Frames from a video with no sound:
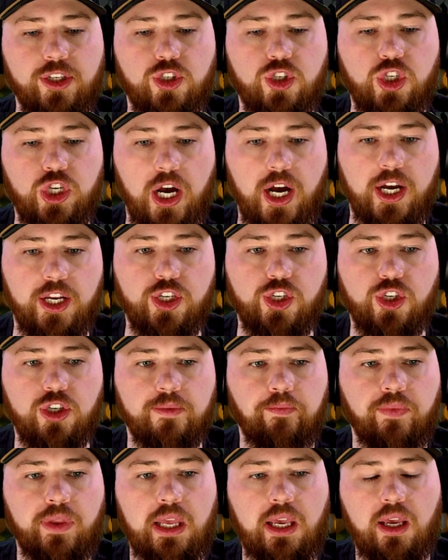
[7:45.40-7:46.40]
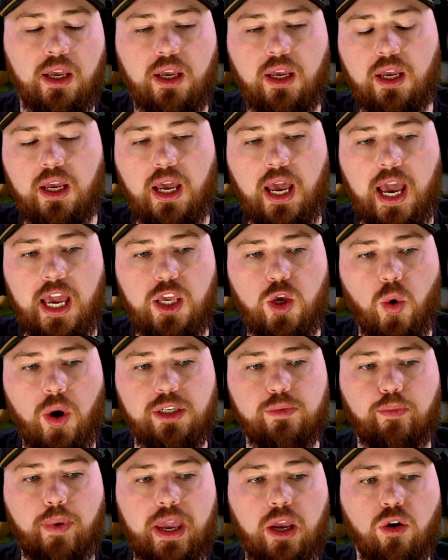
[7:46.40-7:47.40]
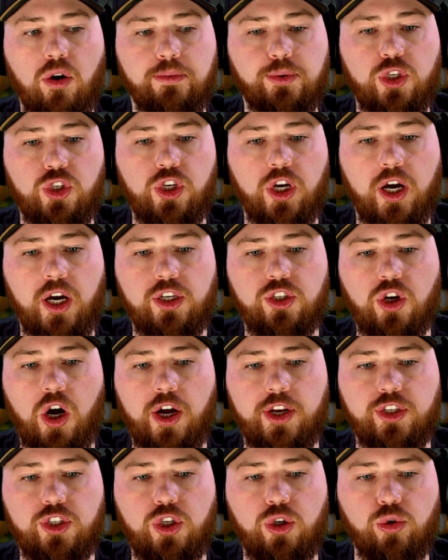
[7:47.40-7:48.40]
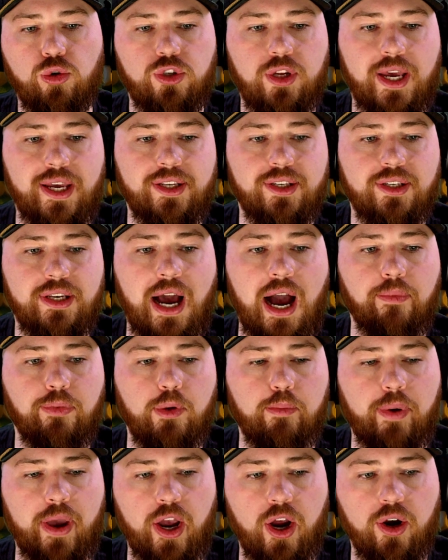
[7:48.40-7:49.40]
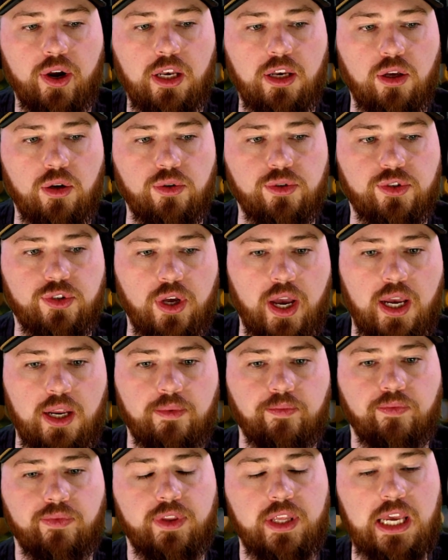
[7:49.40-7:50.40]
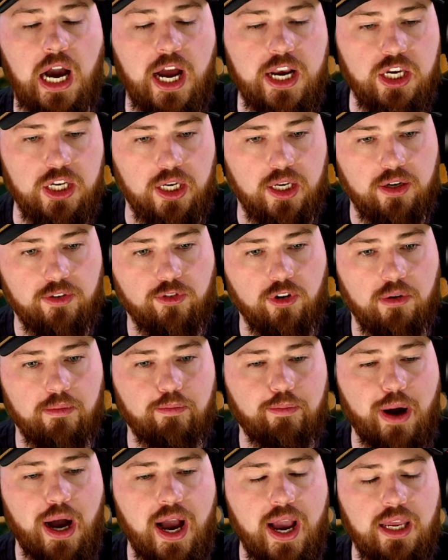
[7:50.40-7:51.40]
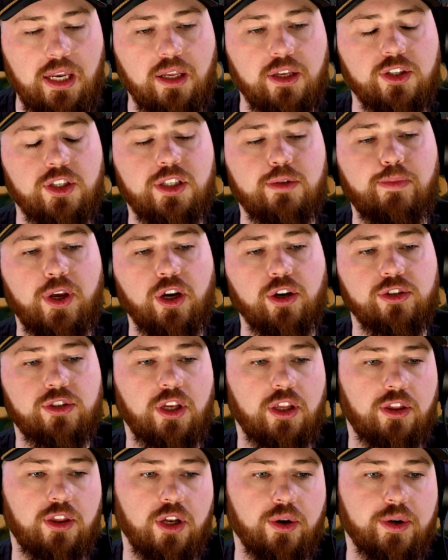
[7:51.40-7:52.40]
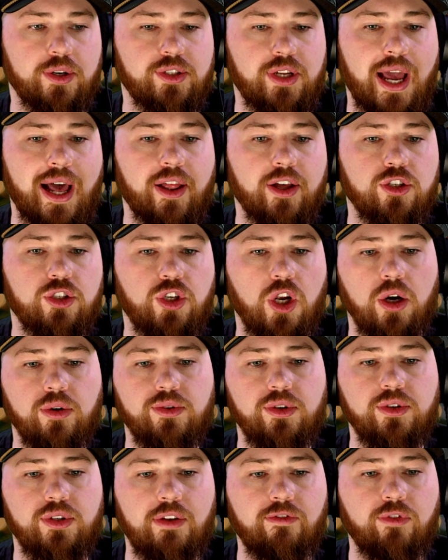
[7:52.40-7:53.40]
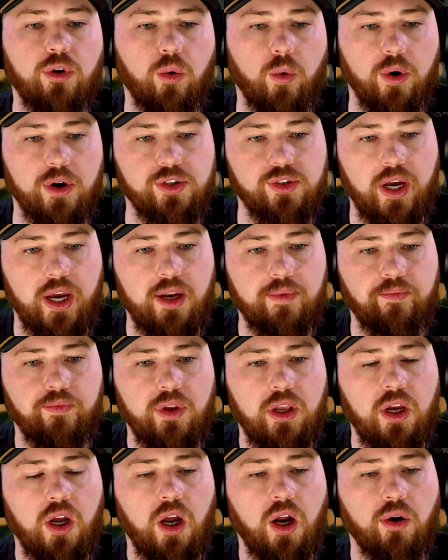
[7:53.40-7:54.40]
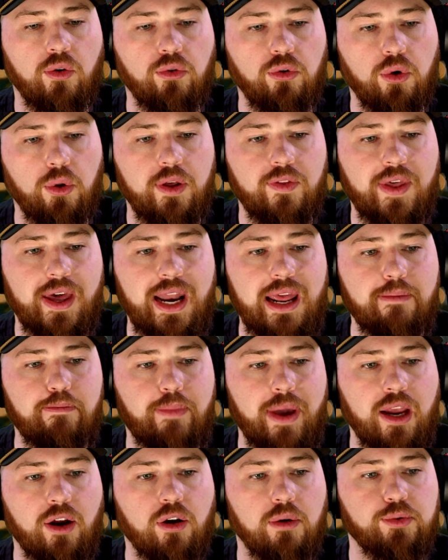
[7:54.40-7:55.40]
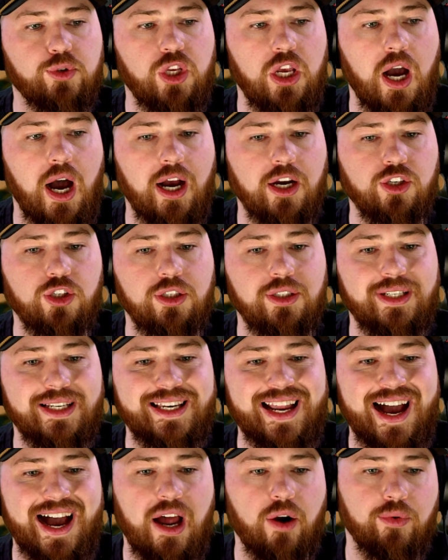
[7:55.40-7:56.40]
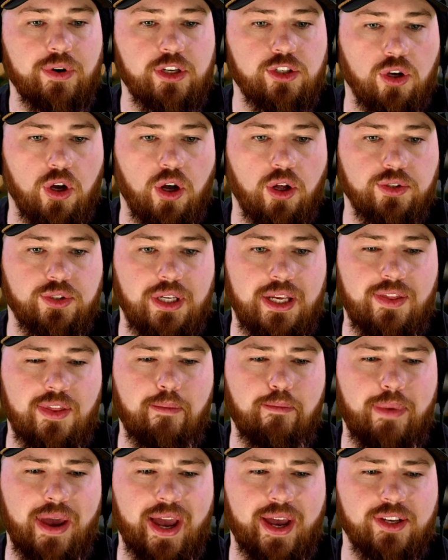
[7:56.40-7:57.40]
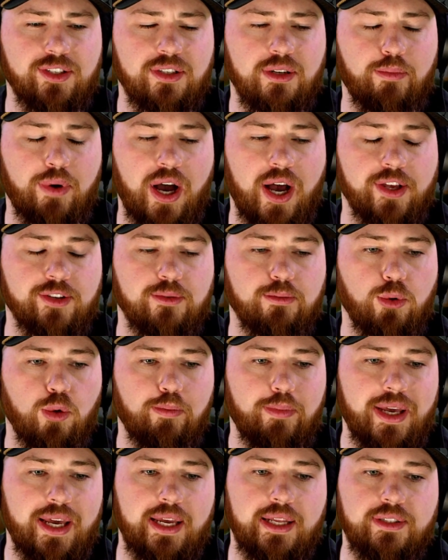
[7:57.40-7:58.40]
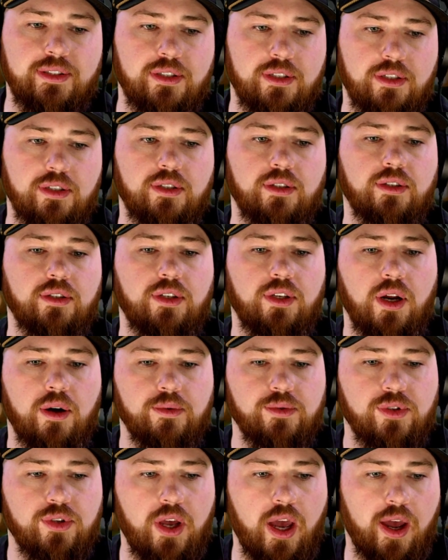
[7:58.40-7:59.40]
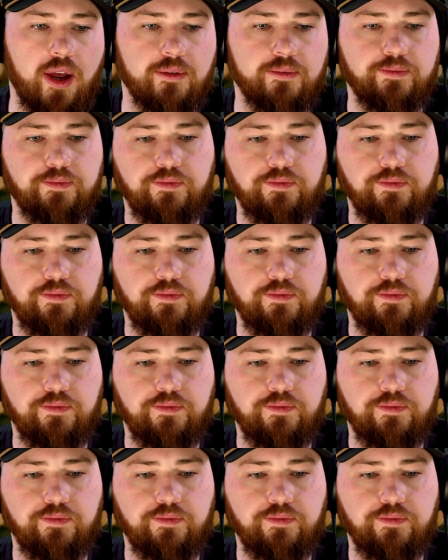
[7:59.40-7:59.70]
judge. A U.S. bankruptcy judge on Tuesday stopped the parody news site, The Onion, from buying conspiracy theorist Alex Jones's INFOWARS site, ruling that a bankruptcy auction did not result in the best possible bids. You don't say.